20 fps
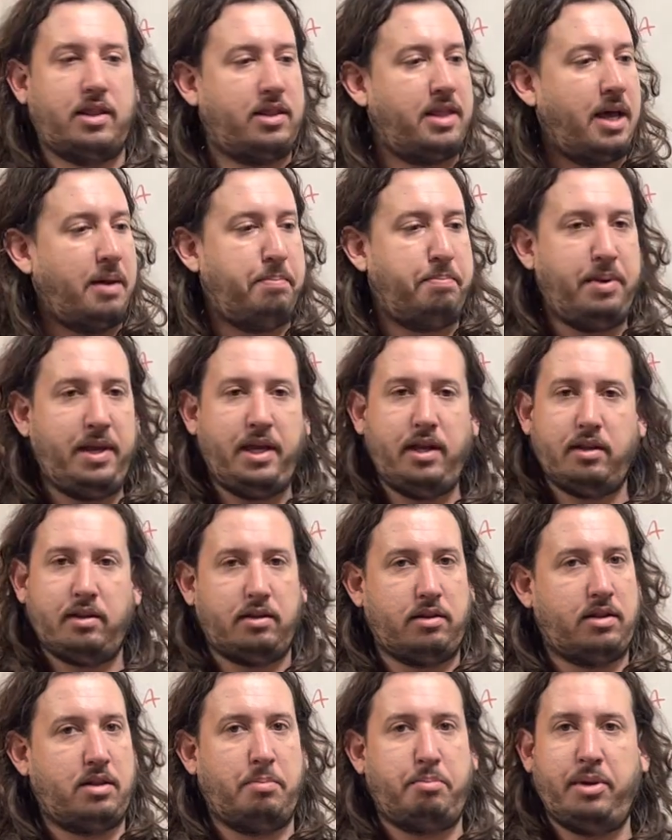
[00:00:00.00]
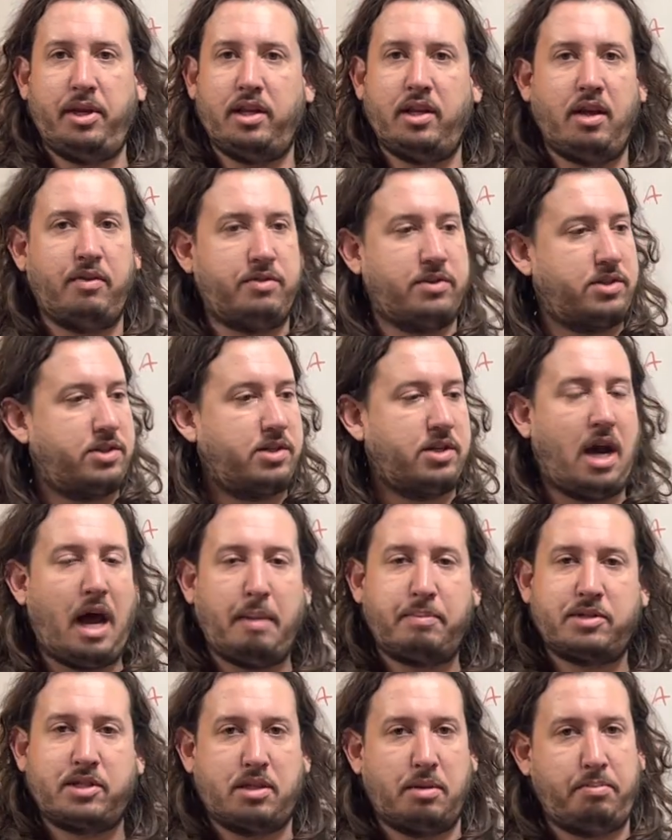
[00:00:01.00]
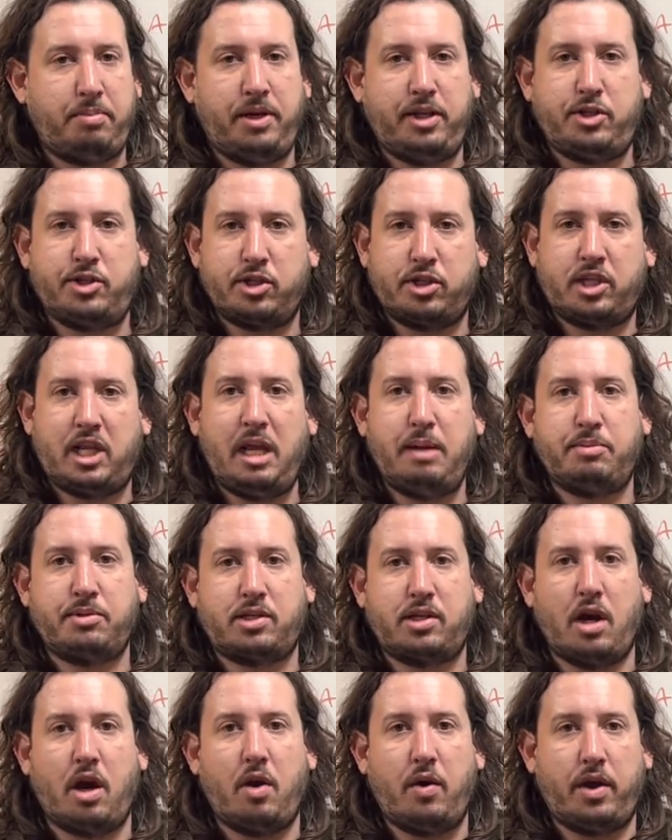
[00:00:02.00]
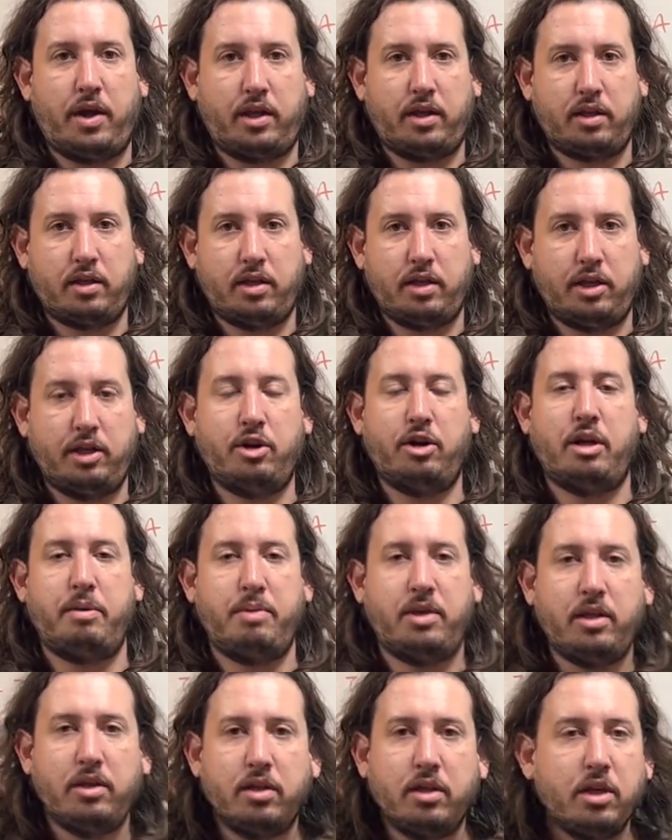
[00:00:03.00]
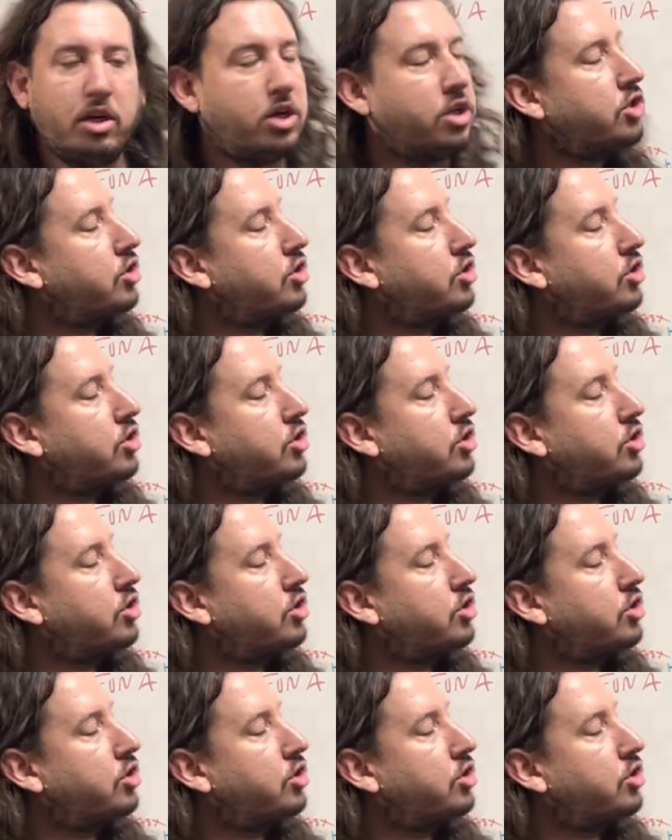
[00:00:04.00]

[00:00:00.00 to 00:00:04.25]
The beat never stops, the beat just keeps going. You know what I mean?